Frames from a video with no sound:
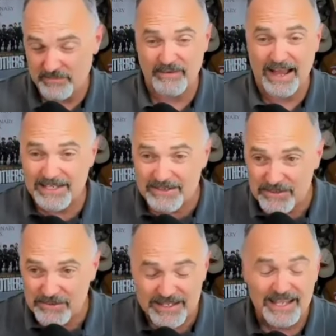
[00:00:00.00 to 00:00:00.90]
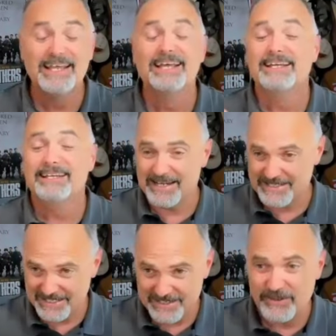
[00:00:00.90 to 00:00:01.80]
If I can do it,
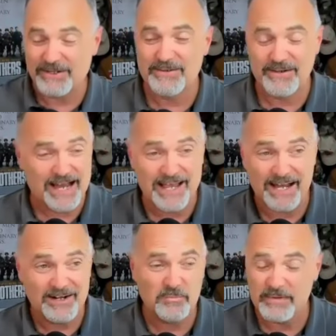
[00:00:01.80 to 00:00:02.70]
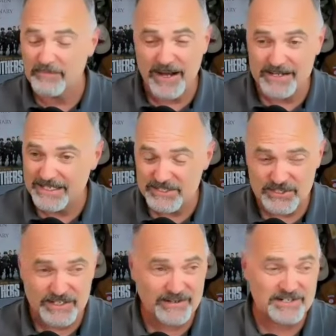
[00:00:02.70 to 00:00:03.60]
yes, anyone can do it. I, I don't, I'm not an
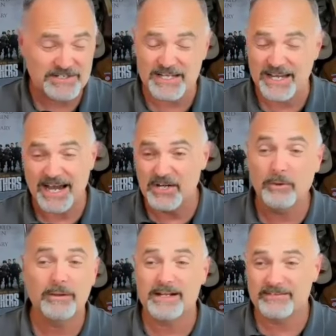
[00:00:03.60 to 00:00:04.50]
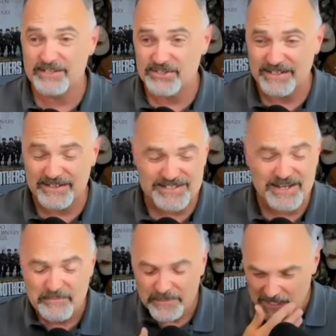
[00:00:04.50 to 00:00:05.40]
engineer. I just, I know a lot of engineers.
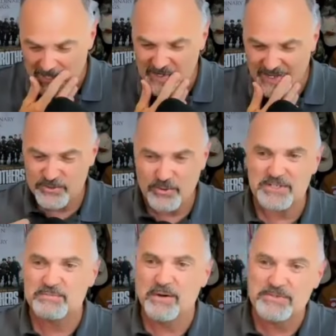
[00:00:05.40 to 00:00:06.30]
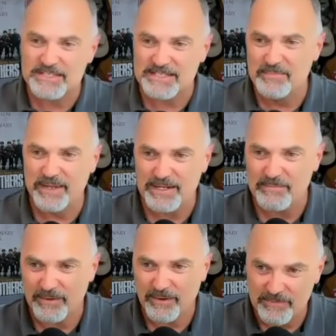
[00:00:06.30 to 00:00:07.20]
And uh, through osmosis, I pick
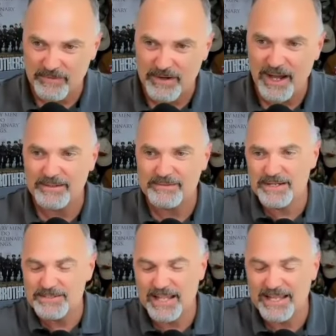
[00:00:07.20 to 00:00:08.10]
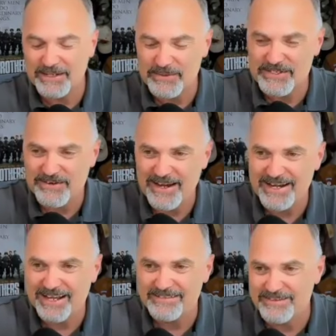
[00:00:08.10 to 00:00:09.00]
up all their hot buzz language,
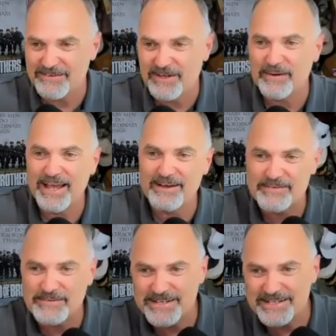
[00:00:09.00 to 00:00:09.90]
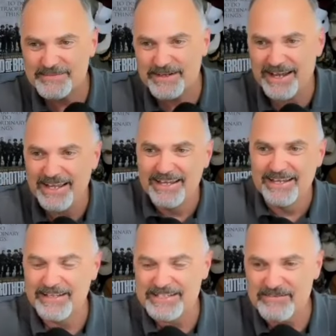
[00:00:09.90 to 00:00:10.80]
right? I don't know what half of it means, but I
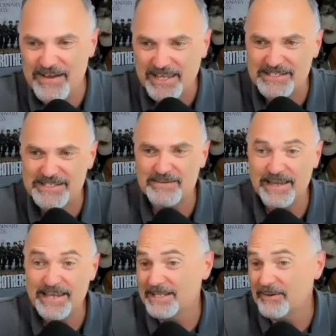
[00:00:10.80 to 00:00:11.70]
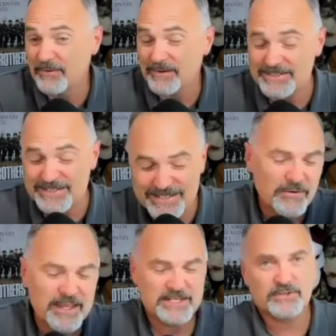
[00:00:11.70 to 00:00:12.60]
want to see fake it till you make it. It works.
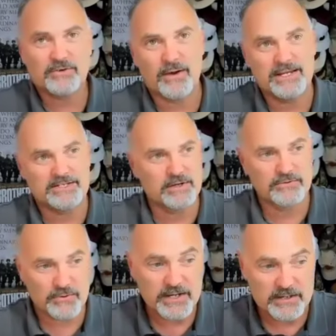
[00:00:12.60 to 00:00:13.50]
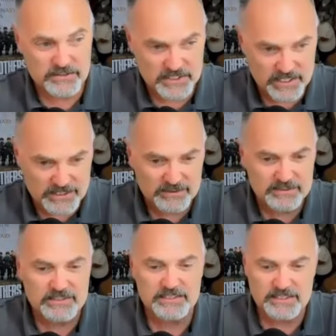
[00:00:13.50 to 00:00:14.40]
Okay, so great. So three years in,
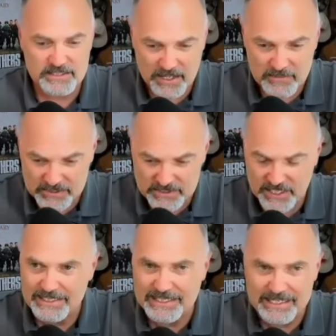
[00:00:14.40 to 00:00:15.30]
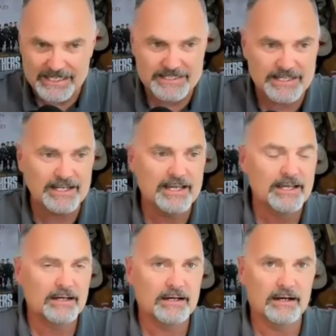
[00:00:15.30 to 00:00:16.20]
six to nine months to get it.
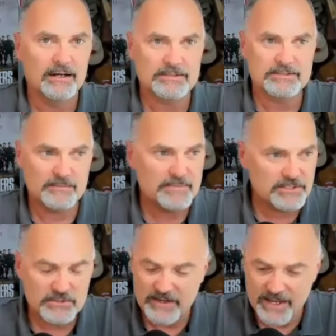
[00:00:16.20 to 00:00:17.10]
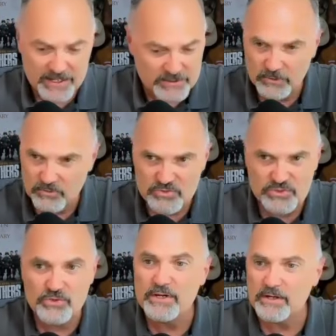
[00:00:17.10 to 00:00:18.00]
Yeah. Uh, so that means you've had a little over
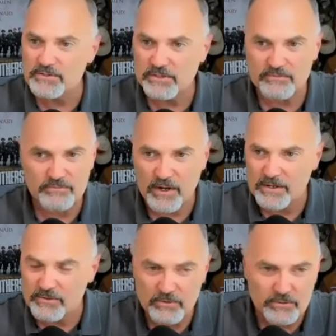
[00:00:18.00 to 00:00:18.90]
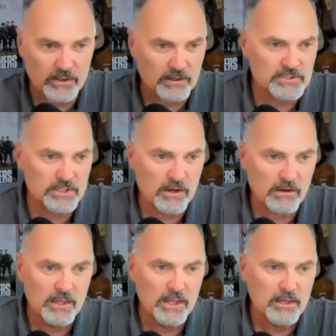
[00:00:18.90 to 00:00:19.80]
two years of running your own calls and
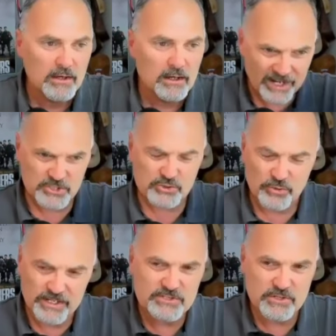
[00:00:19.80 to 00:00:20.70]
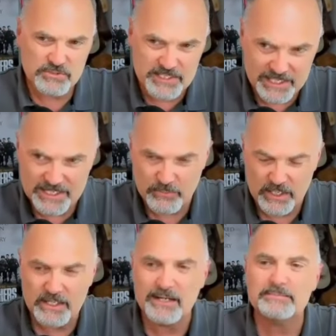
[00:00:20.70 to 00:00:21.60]
all. What kind of trends are you seeing when
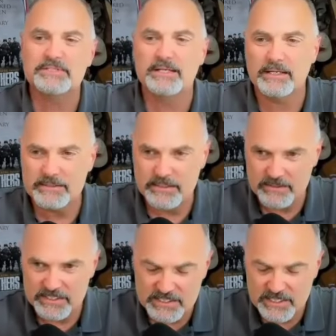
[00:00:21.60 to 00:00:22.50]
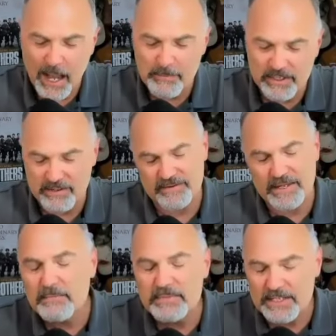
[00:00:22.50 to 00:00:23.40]
it comes to, to this topic of
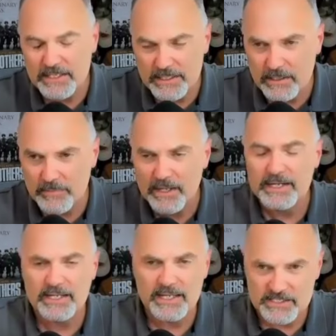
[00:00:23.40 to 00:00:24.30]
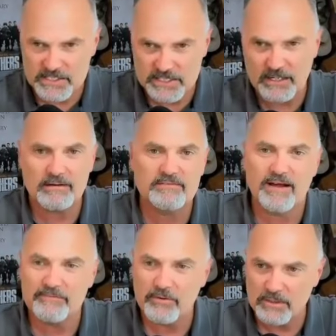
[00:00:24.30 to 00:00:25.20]
MDM? And again, just to
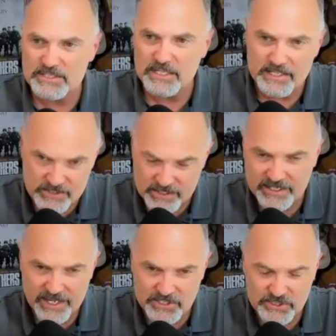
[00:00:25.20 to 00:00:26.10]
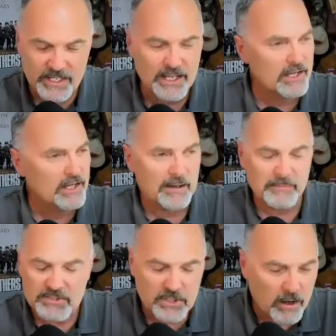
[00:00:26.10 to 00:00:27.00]
clarify, if you're listening and you didn't catch it, I'm
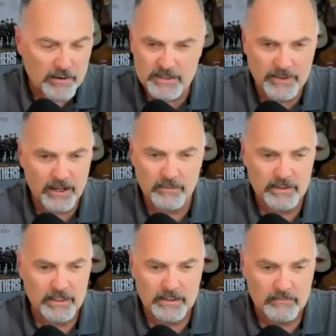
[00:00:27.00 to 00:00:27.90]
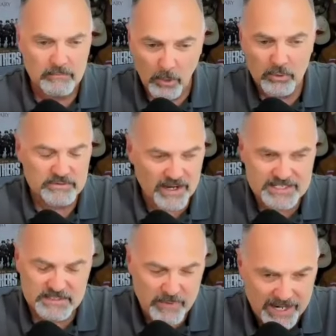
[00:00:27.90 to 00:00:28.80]
not talking about mobile
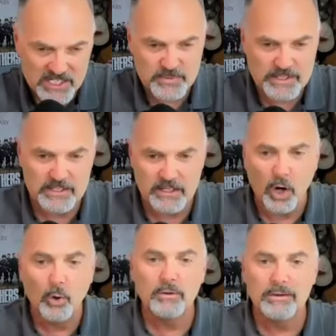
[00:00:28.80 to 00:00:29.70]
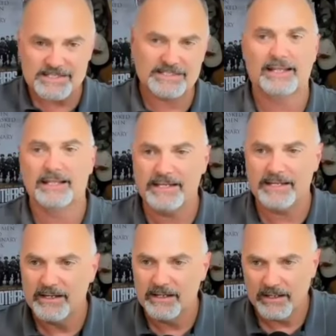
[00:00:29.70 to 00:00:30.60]
device management
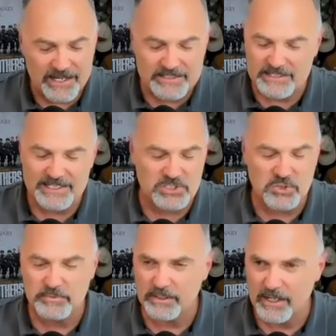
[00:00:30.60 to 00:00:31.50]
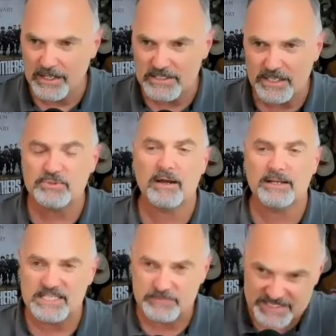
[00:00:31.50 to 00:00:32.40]
holistically, A to Z, soup to nuts. I'm
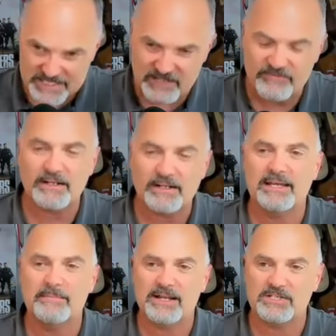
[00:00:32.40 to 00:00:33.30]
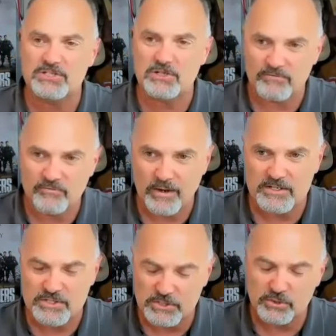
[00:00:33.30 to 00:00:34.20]
talking specifically about a
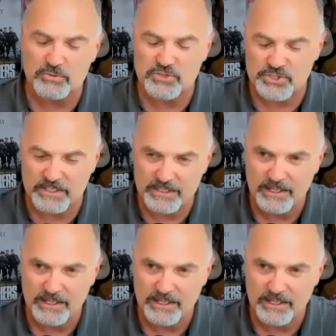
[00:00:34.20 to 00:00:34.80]
software solution.